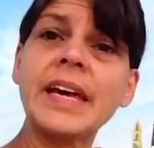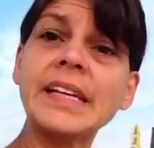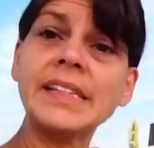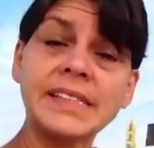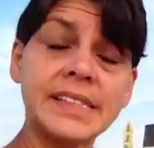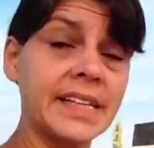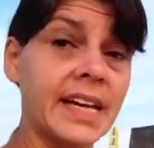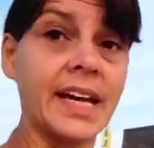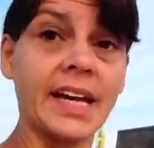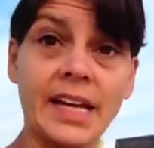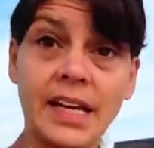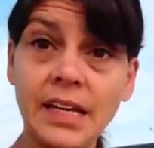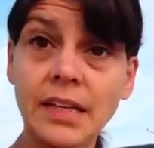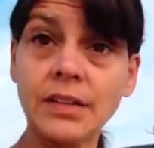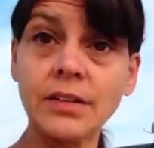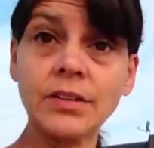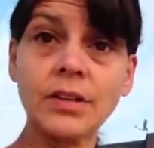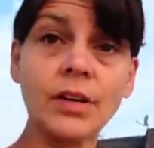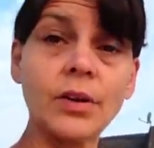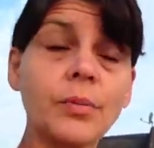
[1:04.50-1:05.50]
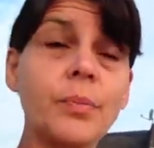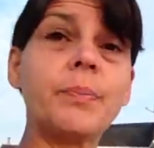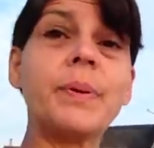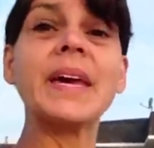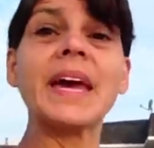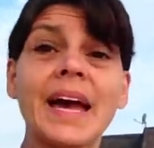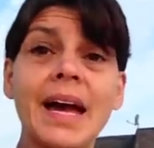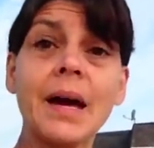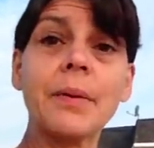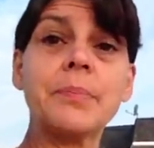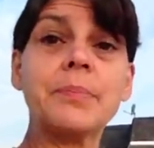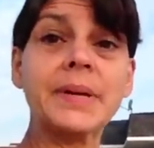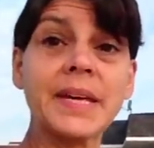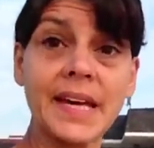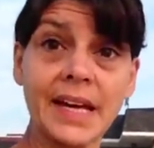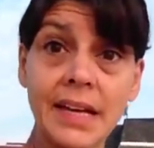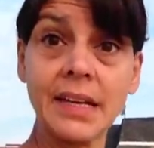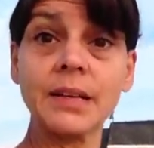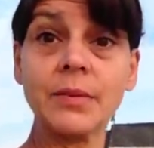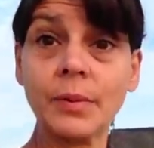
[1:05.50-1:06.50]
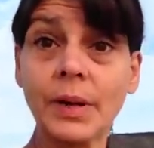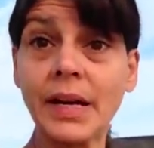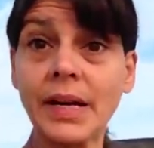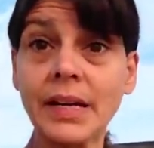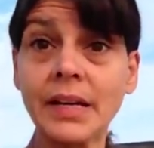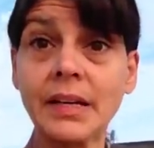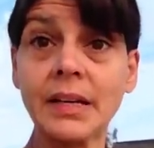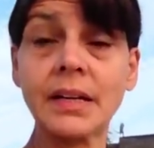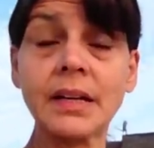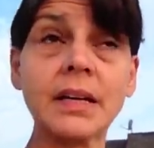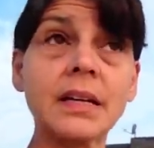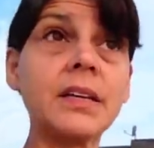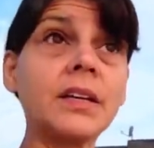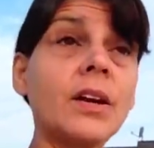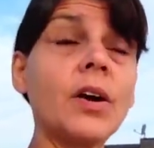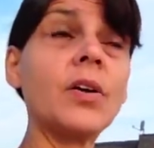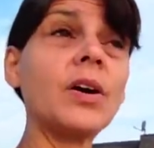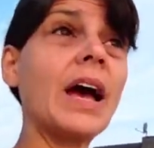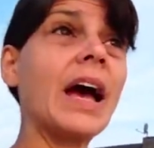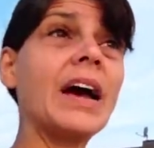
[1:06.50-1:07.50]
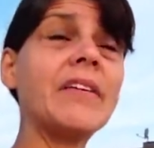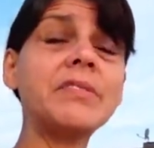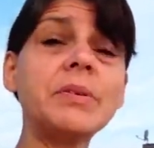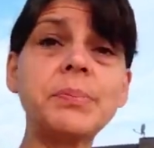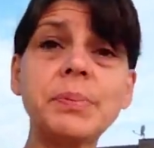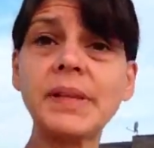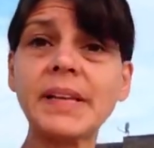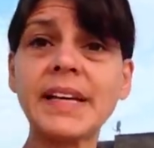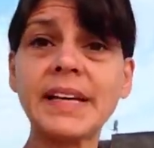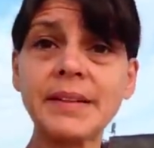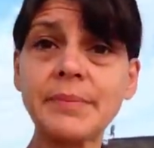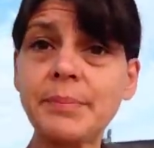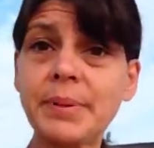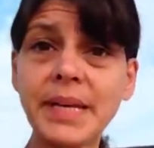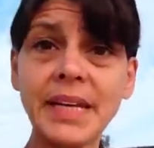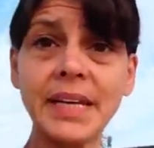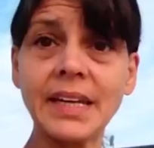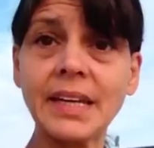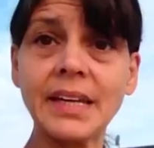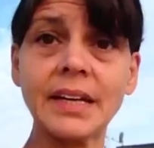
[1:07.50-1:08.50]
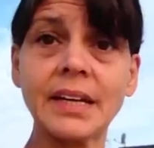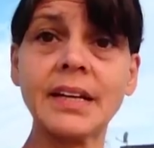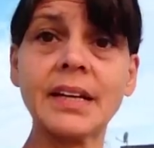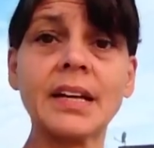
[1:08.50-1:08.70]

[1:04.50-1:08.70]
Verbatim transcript: they say, you know, be happy anyway. You know, have a plan B.